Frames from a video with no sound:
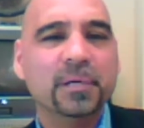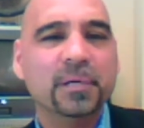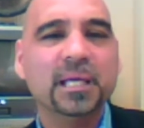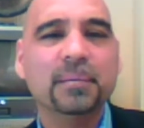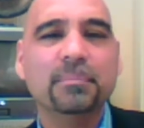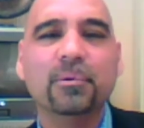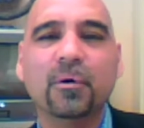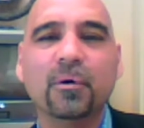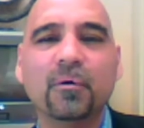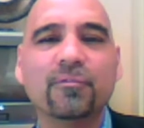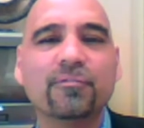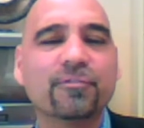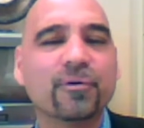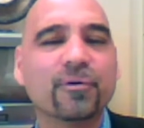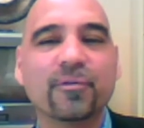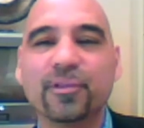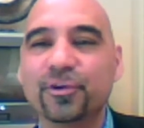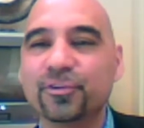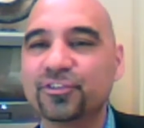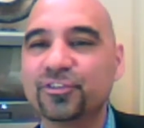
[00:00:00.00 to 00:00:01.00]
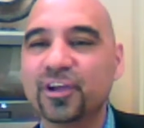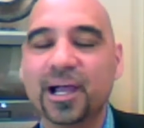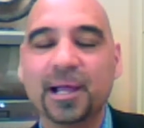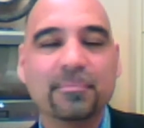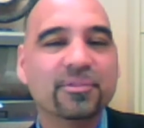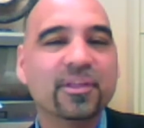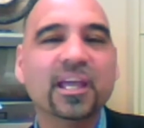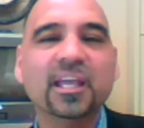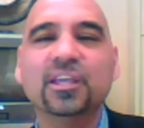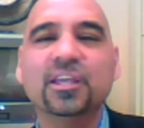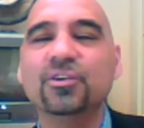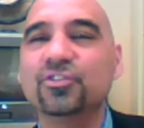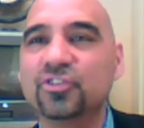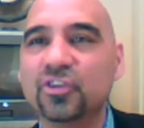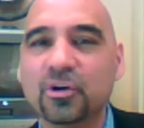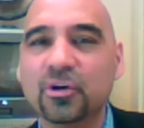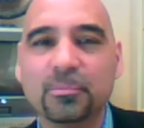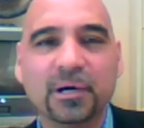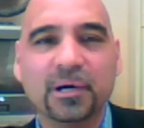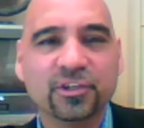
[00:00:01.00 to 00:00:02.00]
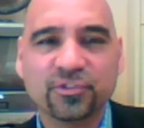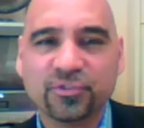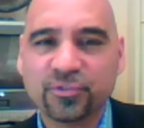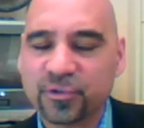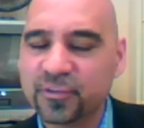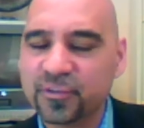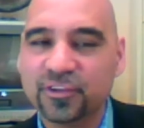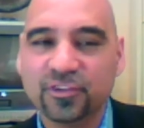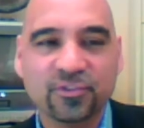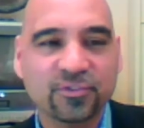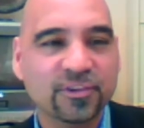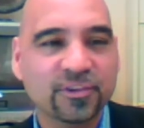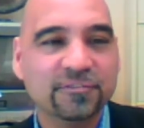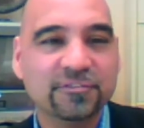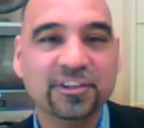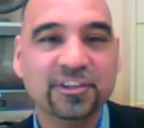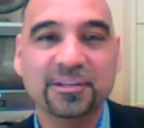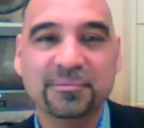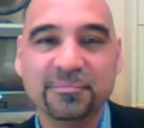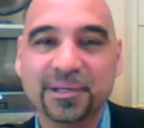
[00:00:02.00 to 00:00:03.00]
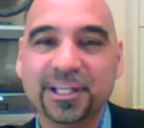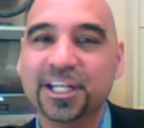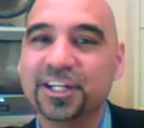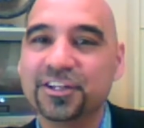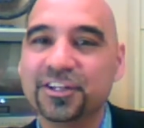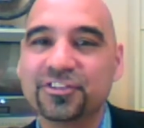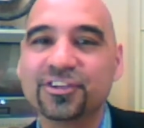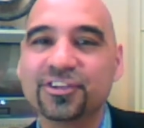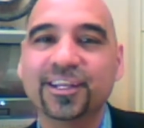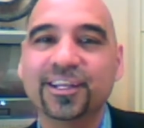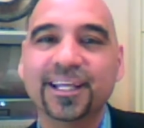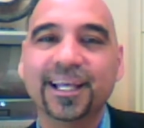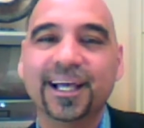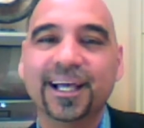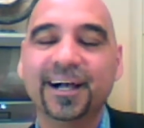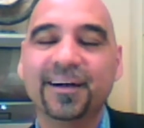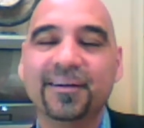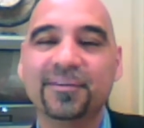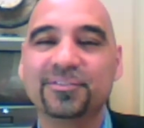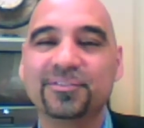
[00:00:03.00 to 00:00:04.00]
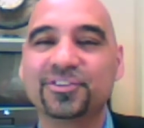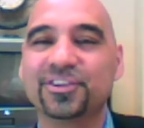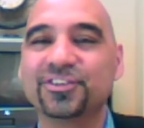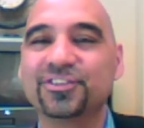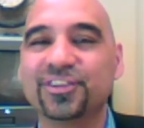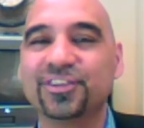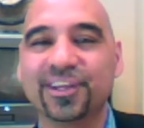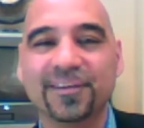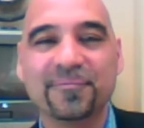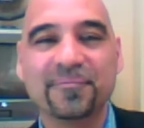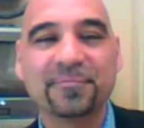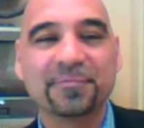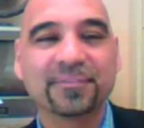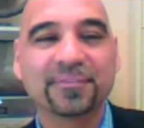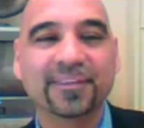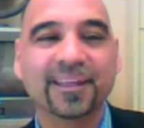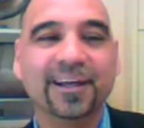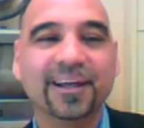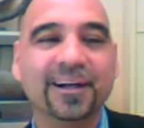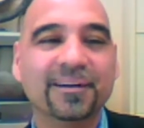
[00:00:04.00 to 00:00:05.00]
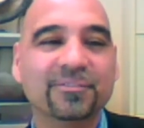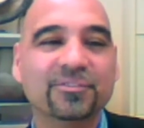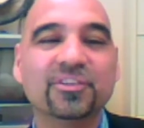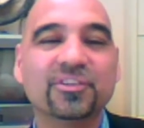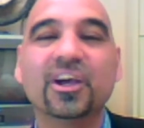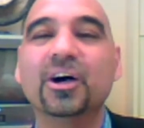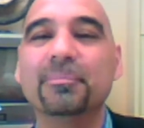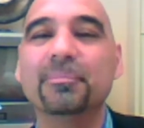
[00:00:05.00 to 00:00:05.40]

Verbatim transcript: You know, thank people for their time. Thank you so much for this 15 minutes uh,